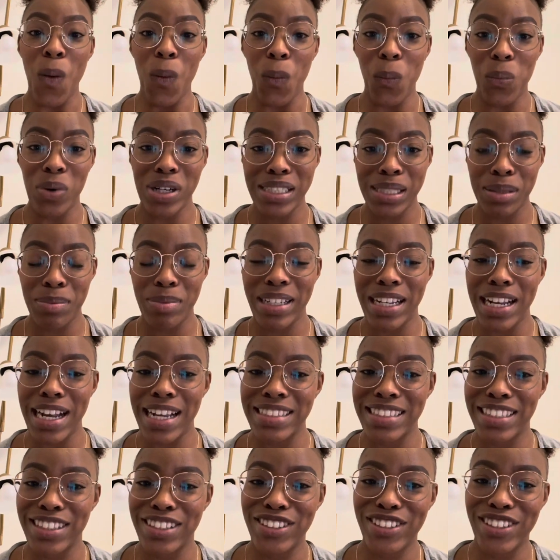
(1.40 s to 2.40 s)
What is up, you
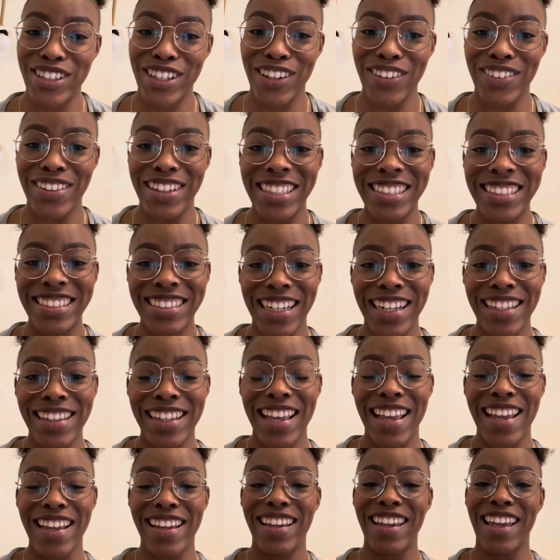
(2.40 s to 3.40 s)
guys? It is your girl,
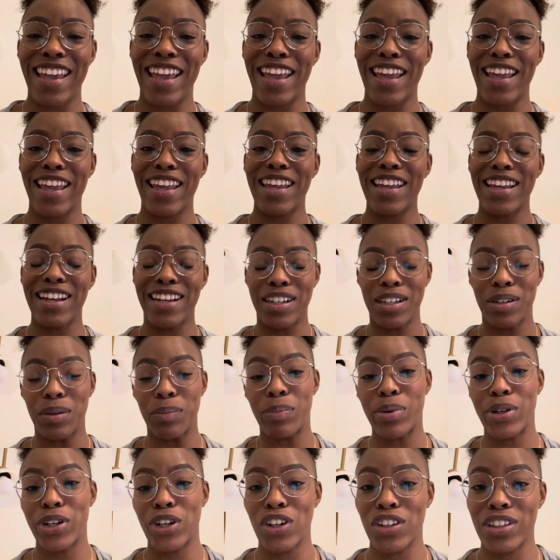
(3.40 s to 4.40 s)
Shayla, aka
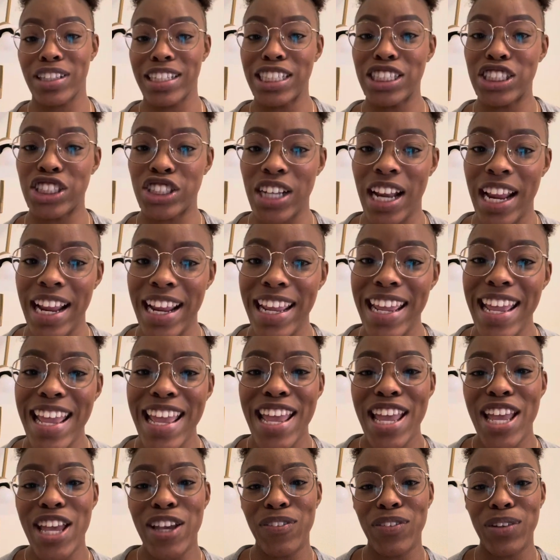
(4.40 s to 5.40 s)
Purely Shay.
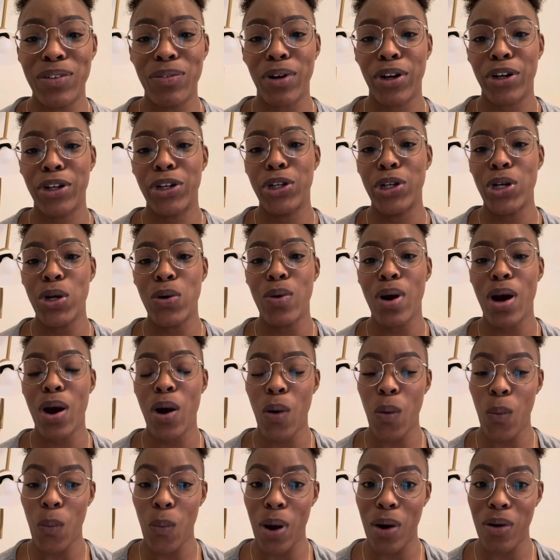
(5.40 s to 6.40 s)
If you are new,
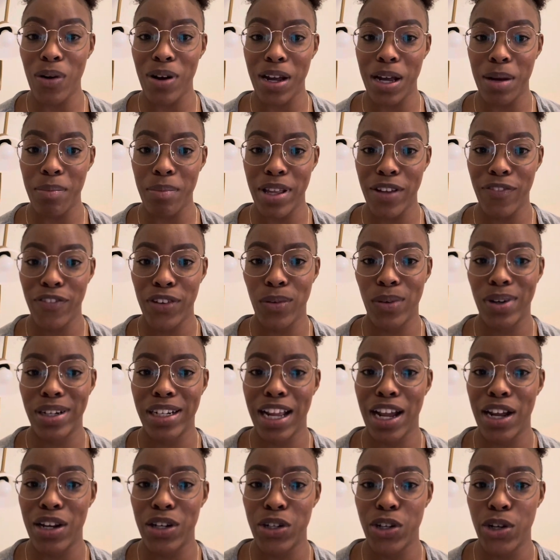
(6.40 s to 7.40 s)
welcome. If you are
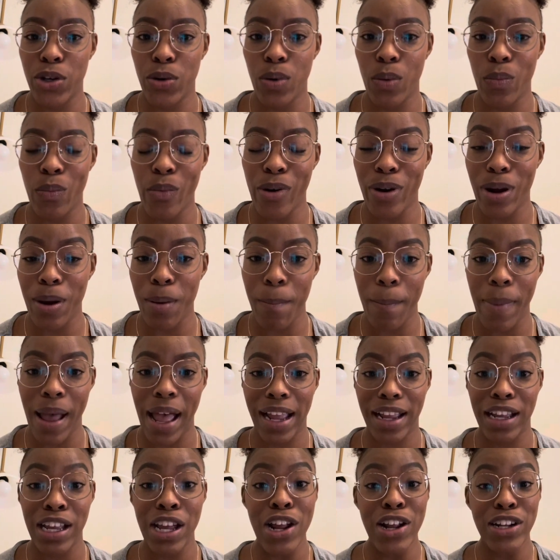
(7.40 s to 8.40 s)
not new, welcome
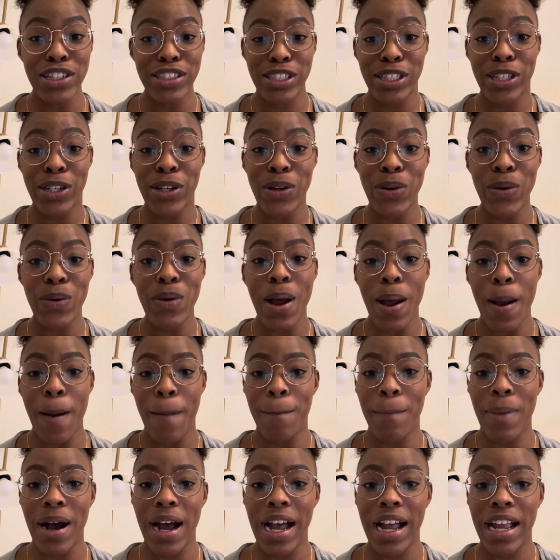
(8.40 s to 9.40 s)
back to
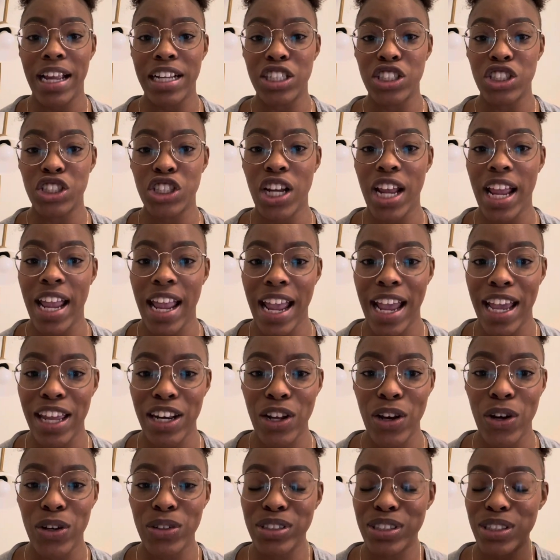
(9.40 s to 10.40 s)
my
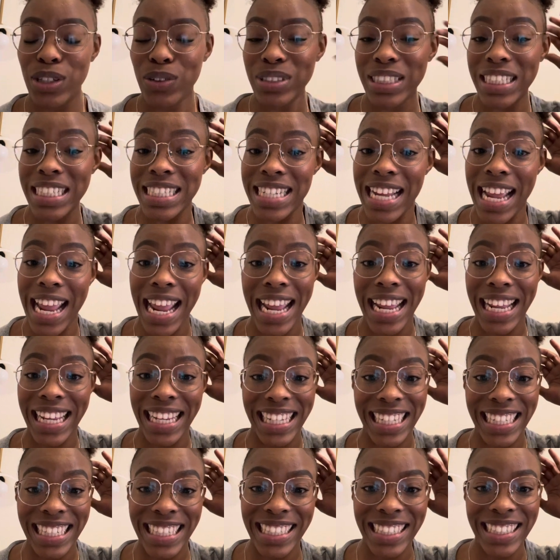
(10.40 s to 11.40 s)
channel. So today
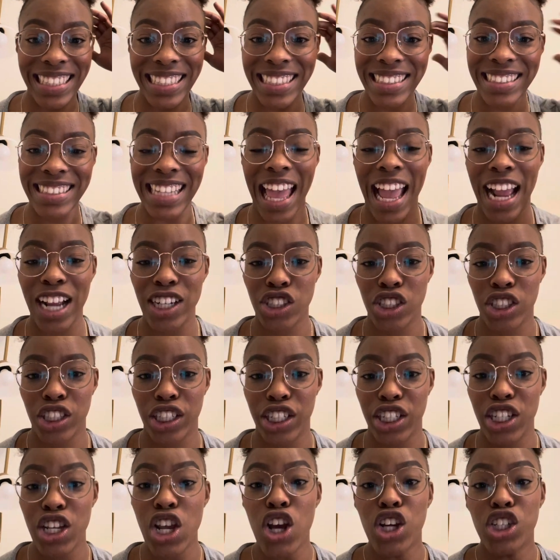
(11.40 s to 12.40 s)
is
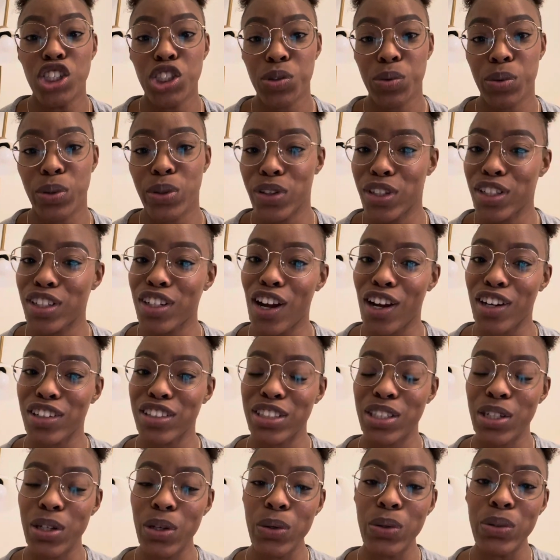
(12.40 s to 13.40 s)
actually Truth Talk
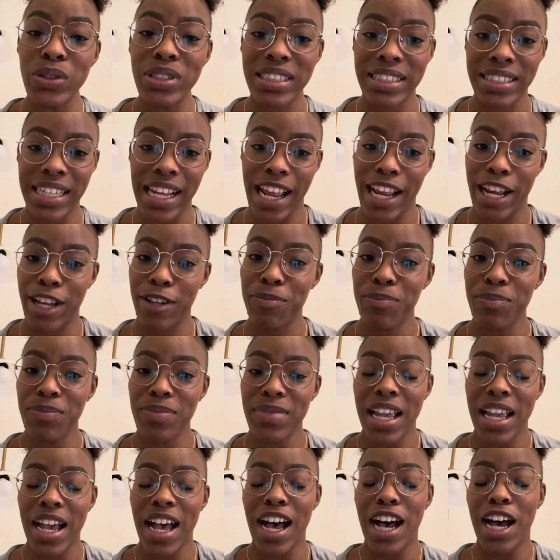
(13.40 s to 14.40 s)
Tuesday.
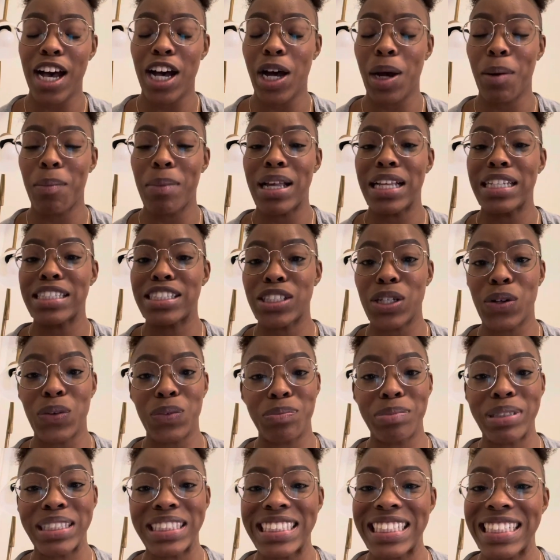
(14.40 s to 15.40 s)
Um, so
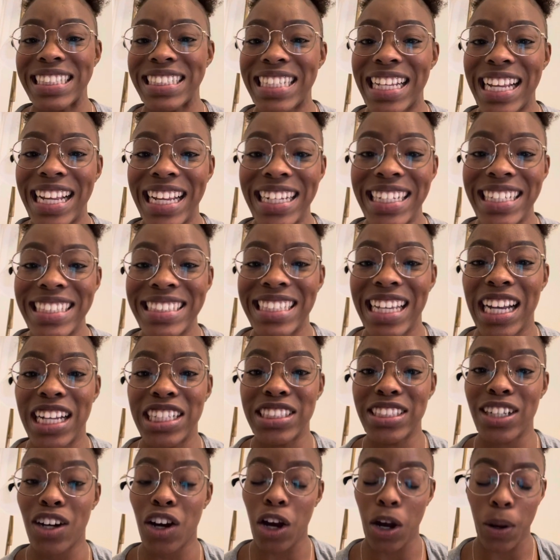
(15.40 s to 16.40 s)
today's
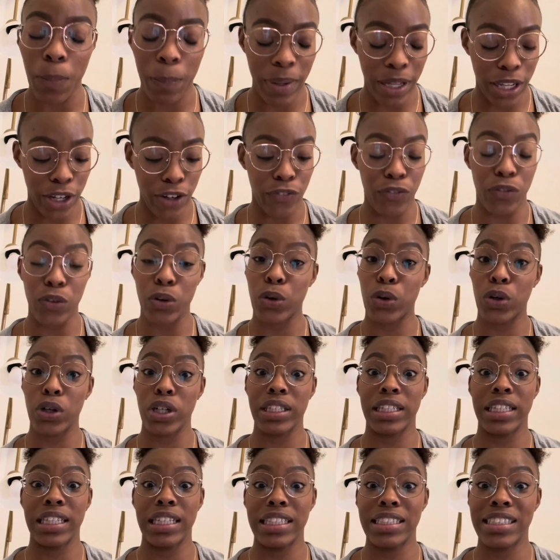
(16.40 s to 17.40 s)
topic for
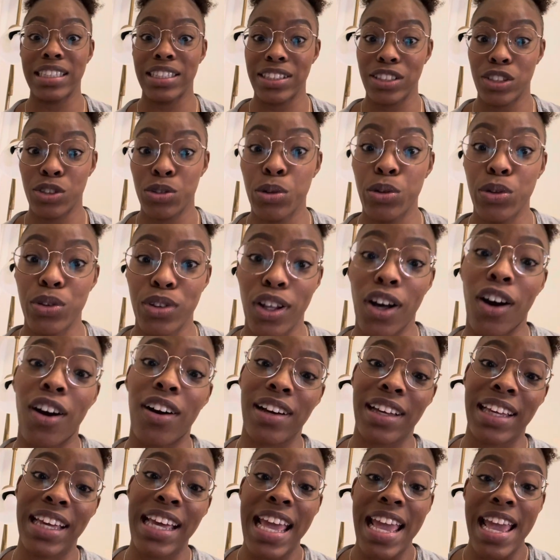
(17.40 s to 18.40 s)
Truth
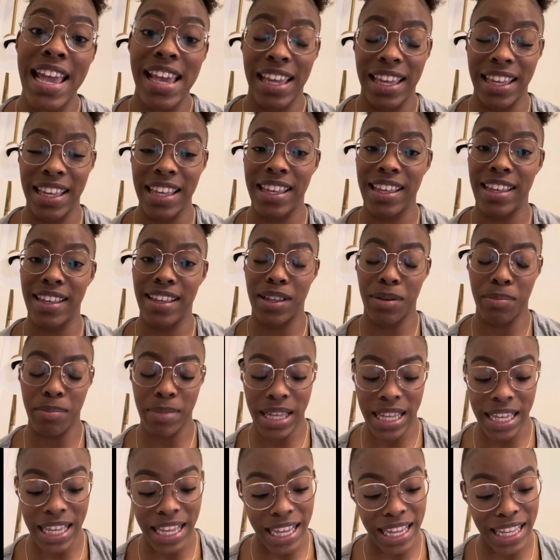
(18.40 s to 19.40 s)
Talk um,
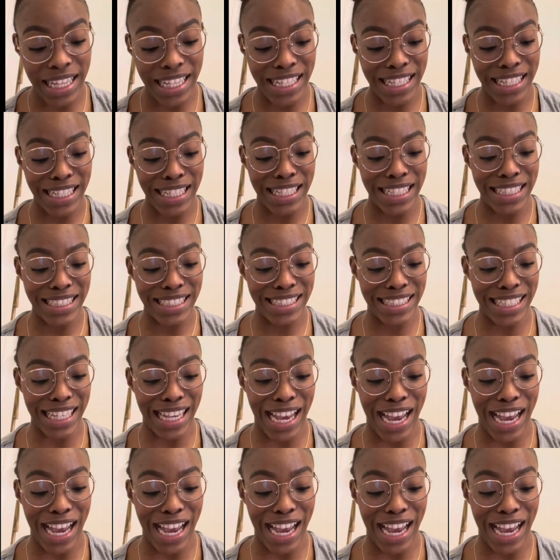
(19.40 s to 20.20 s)
is